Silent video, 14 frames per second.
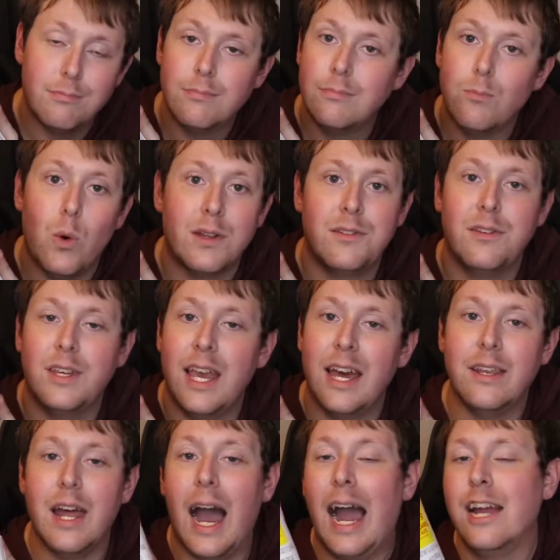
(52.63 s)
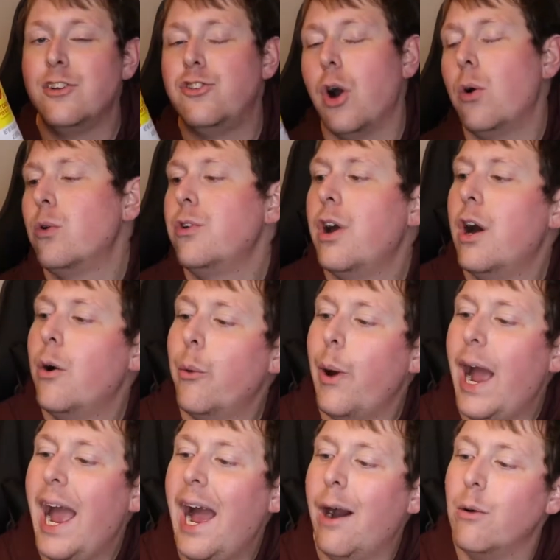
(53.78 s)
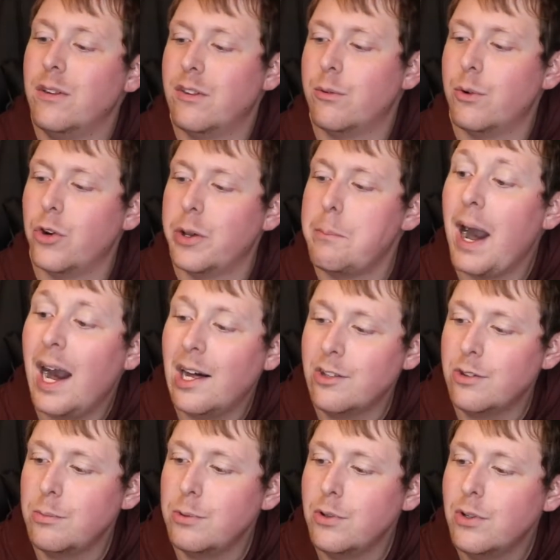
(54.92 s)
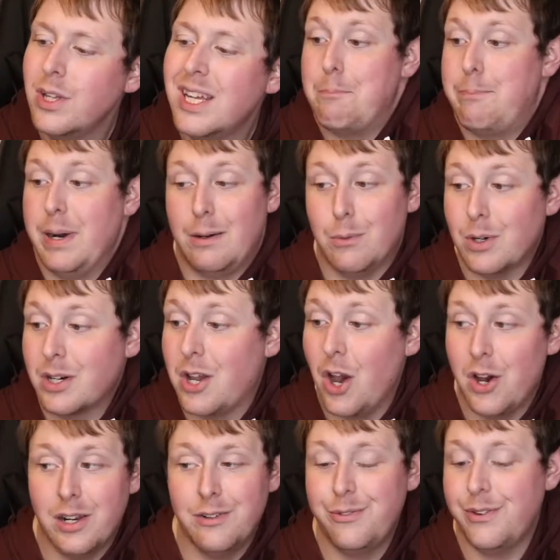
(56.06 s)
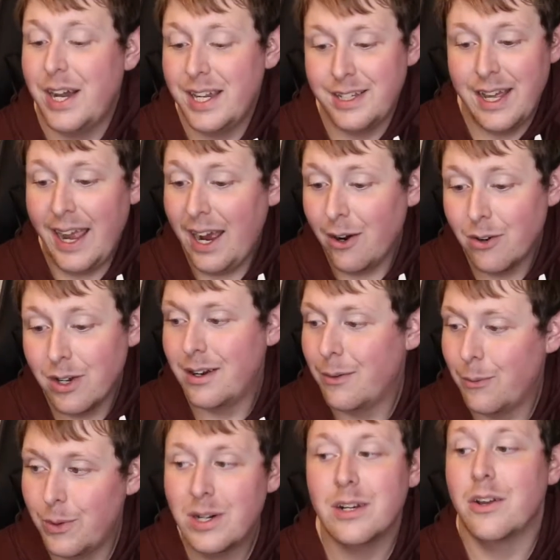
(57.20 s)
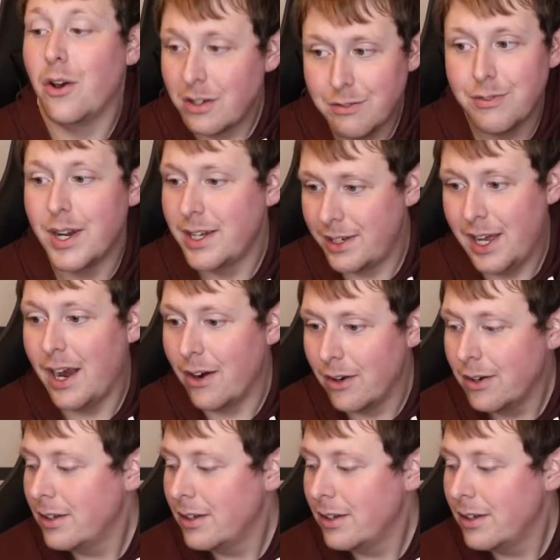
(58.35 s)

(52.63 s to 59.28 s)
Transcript: Once again, I don't know how it's really possible, but we're gonna find out. We're gonna find out.